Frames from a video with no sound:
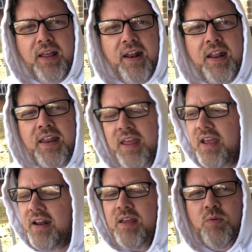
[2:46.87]
and in the
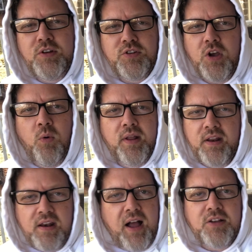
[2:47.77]
end, he would just go in
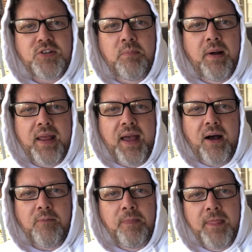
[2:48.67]
and knock somebody
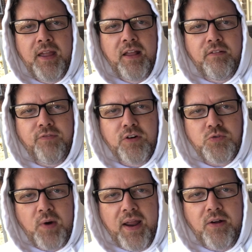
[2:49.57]
out in the
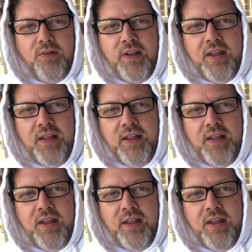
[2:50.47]
first round.